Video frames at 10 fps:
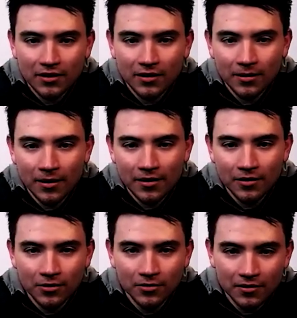I
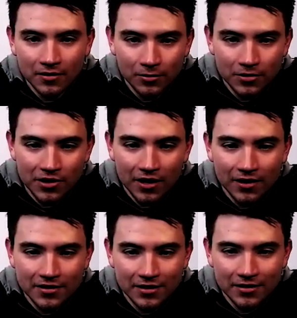know
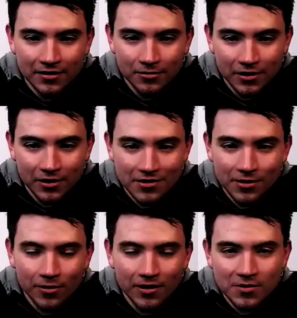we're not
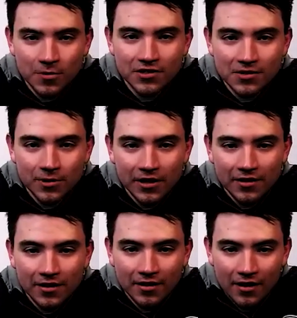scoring as much as we
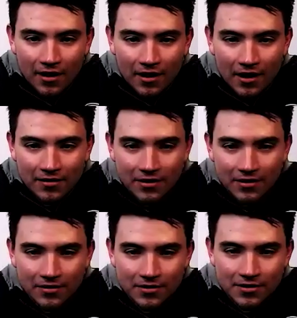did at
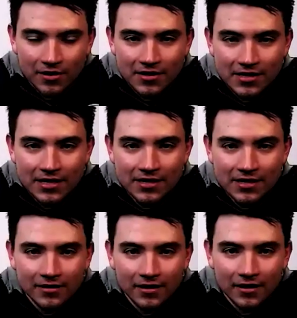the start of the
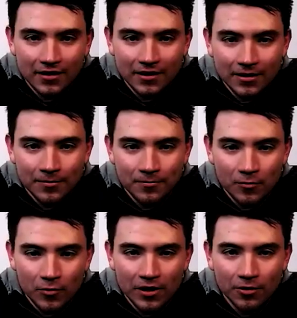season, and
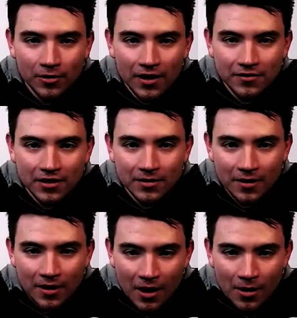we know we have to
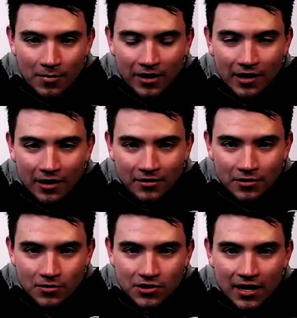bear down on
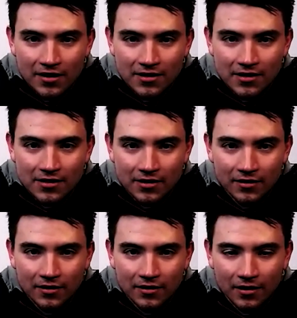those chances
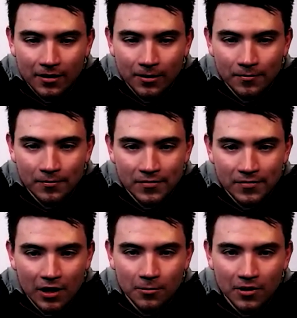and a
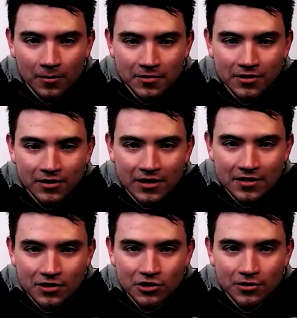couple
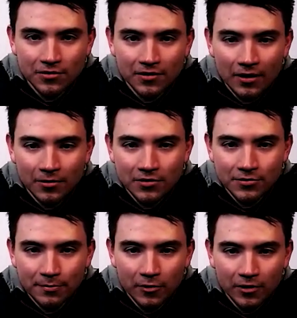opportunities to shoot that
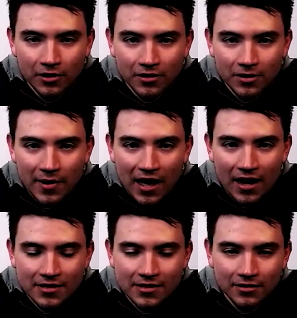we're looking to pass.